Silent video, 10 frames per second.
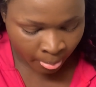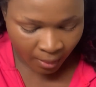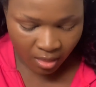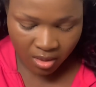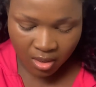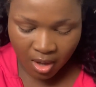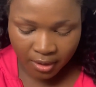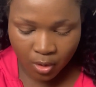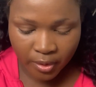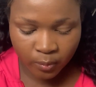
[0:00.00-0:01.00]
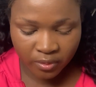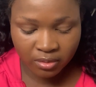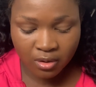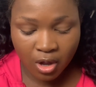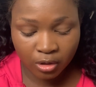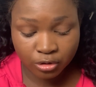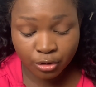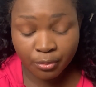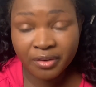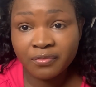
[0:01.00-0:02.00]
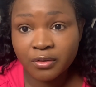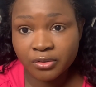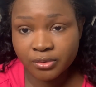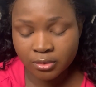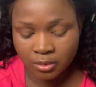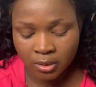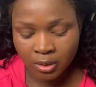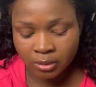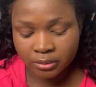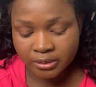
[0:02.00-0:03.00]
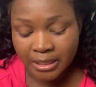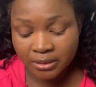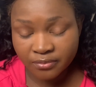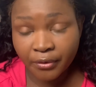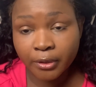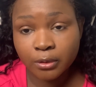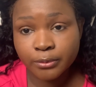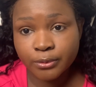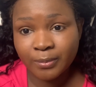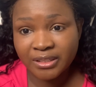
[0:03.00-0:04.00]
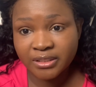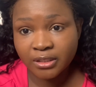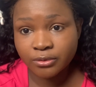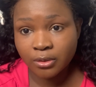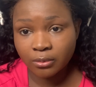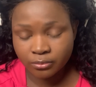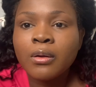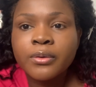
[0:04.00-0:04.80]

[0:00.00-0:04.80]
and then I go in with the color 3 first, because that is very close to my skin tone.